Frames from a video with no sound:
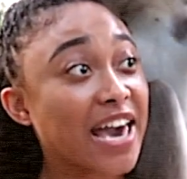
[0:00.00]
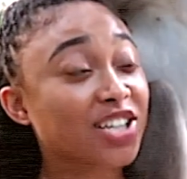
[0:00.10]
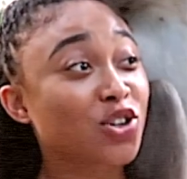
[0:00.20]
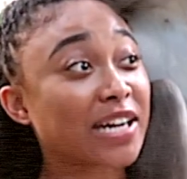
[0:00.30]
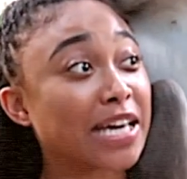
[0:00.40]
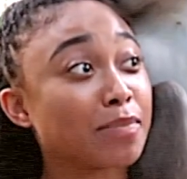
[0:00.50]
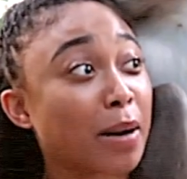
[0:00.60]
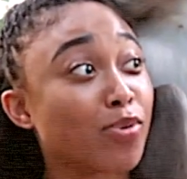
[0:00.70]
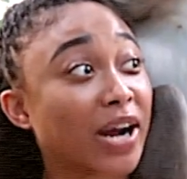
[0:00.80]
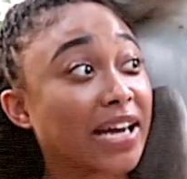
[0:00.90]
He's gonna
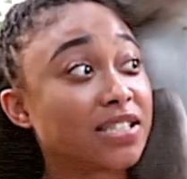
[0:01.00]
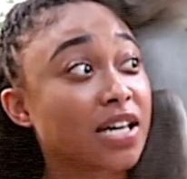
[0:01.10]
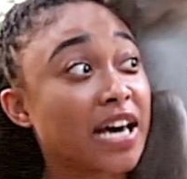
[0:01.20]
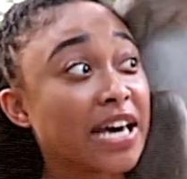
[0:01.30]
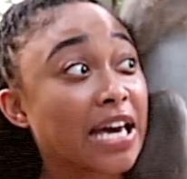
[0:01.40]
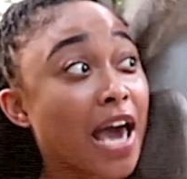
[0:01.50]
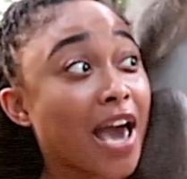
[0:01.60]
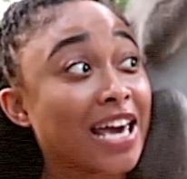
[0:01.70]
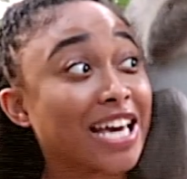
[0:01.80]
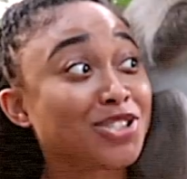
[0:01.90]
eat my braids. He's
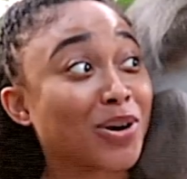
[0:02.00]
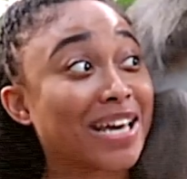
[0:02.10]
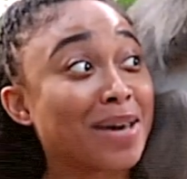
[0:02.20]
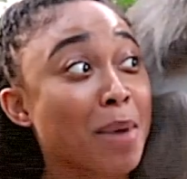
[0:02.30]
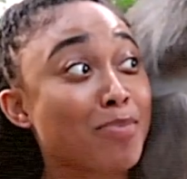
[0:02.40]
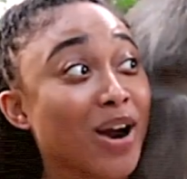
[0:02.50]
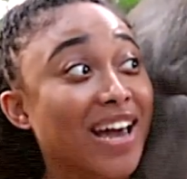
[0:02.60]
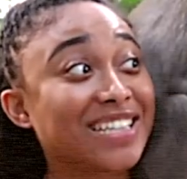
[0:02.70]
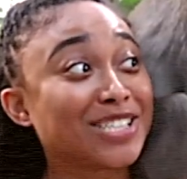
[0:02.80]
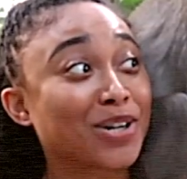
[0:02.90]
gonna eat my
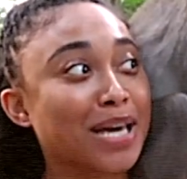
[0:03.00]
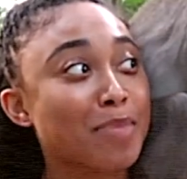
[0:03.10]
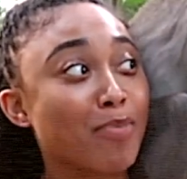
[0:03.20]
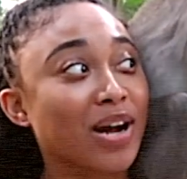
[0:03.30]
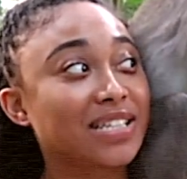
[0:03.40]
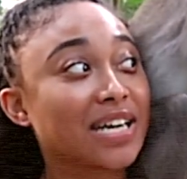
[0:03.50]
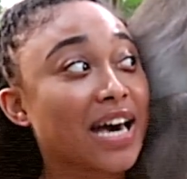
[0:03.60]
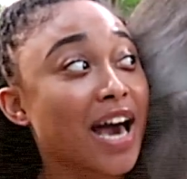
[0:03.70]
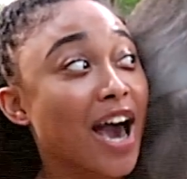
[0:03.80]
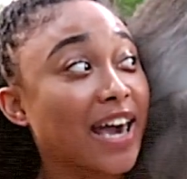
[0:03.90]
braids. He's gonna eat my braids.
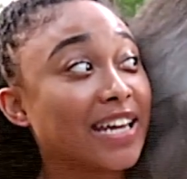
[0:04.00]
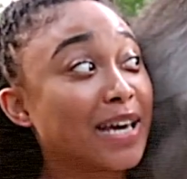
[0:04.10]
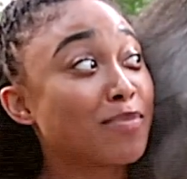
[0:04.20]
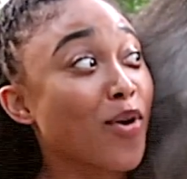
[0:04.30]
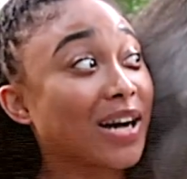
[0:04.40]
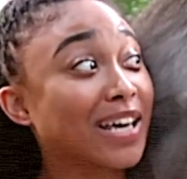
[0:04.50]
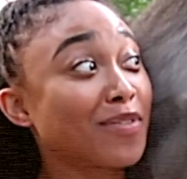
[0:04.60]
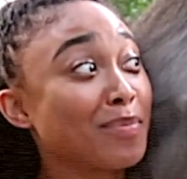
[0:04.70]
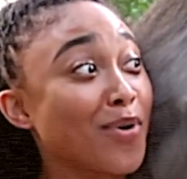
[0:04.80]
You need more, give him